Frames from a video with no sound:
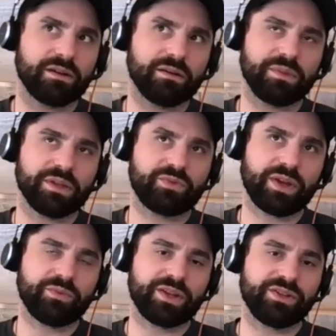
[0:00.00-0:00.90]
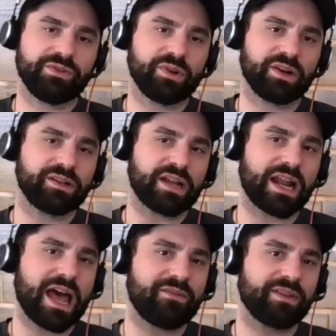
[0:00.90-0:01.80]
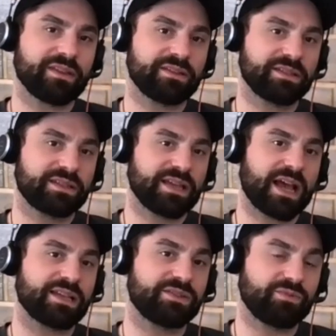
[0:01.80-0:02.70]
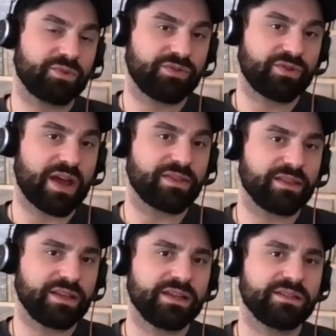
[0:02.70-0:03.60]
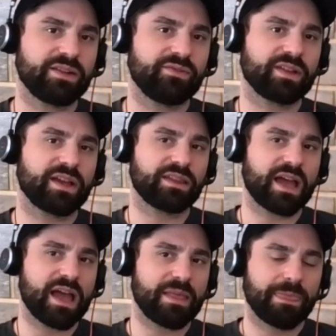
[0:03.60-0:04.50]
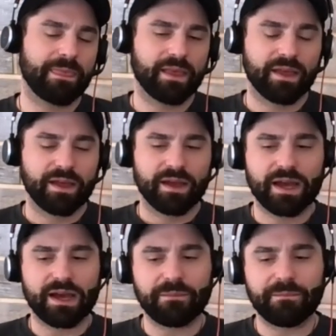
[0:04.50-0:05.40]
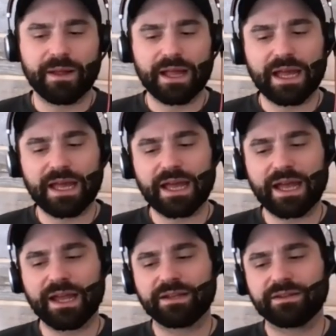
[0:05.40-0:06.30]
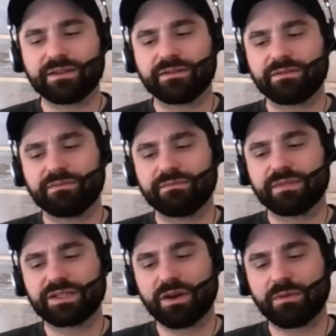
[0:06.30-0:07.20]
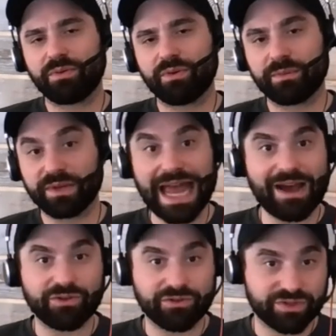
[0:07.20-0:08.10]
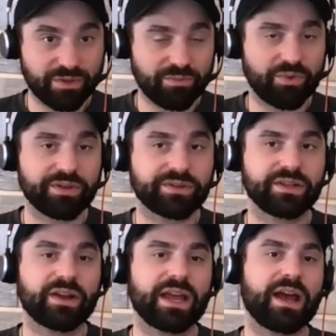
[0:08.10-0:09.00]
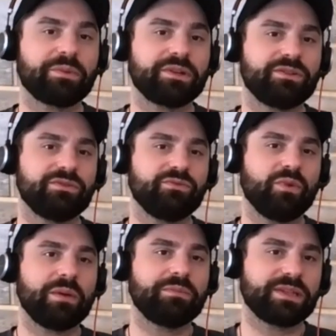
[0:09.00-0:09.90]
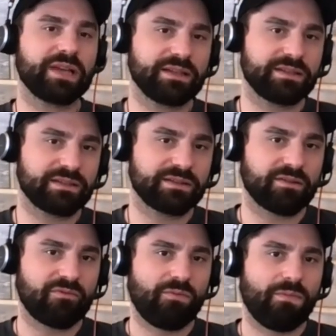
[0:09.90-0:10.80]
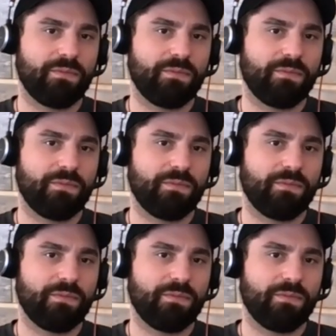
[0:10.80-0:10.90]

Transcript: between when you were not having a success, when you had the leads and everything like that. Um, and at some point, but now you, some point you said, okay, I'm going to do websites. Yeah.